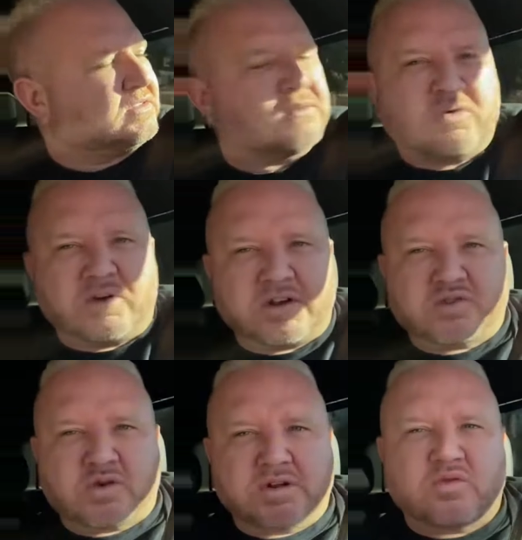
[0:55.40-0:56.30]
I'm going into
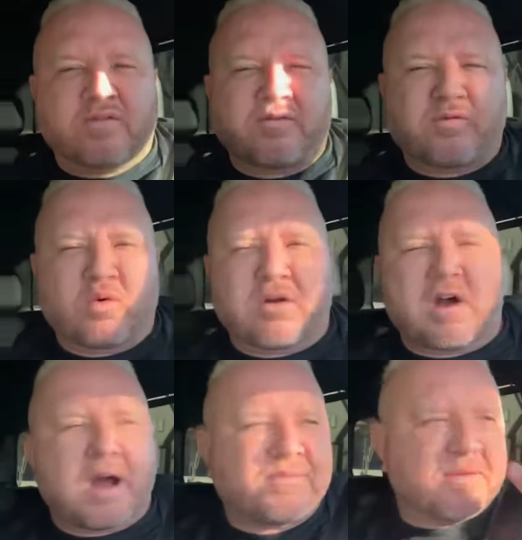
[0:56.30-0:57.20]
2024
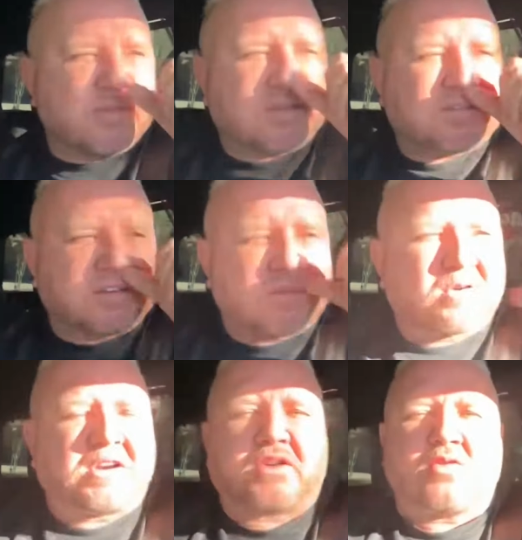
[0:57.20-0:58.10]
optimistic that we're
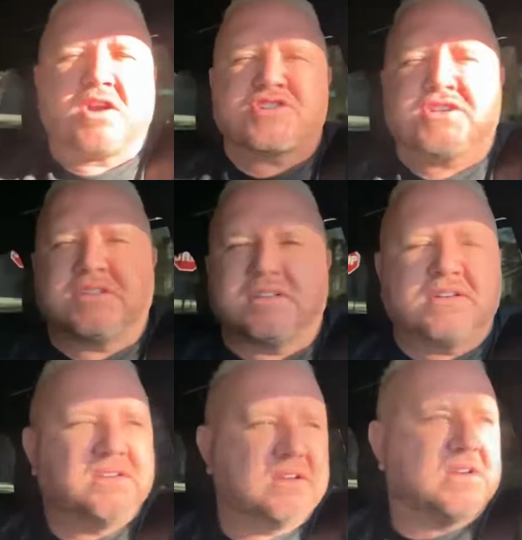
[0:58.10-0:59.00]
going to crush it,
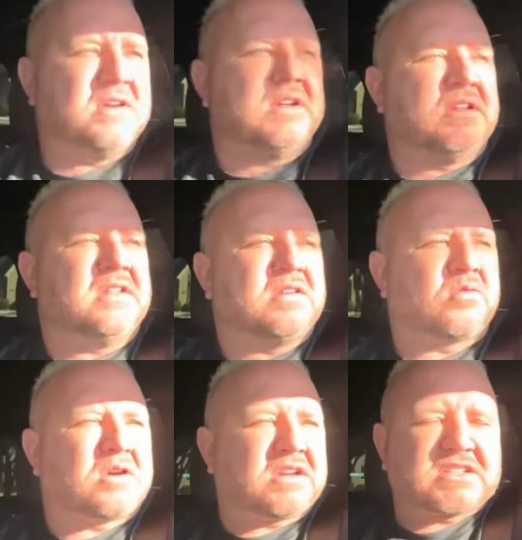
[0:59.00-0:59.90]
that we're
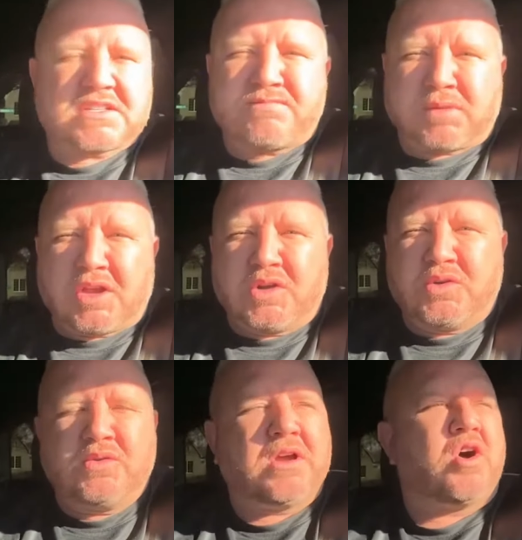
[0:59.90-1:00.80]
going to
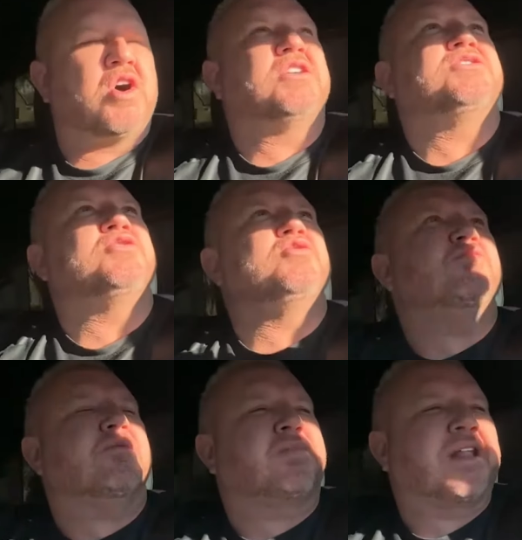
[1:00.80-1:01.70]
explode onto
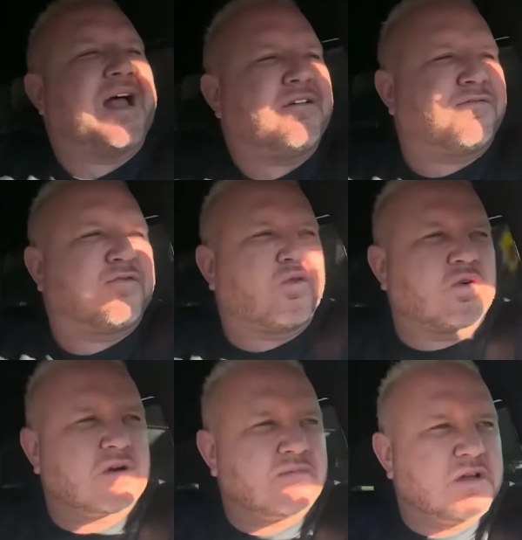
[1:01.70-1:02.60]
the
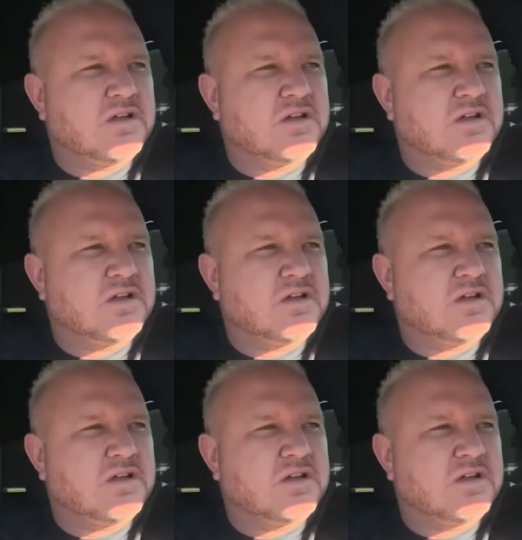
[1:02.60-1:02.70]
platform.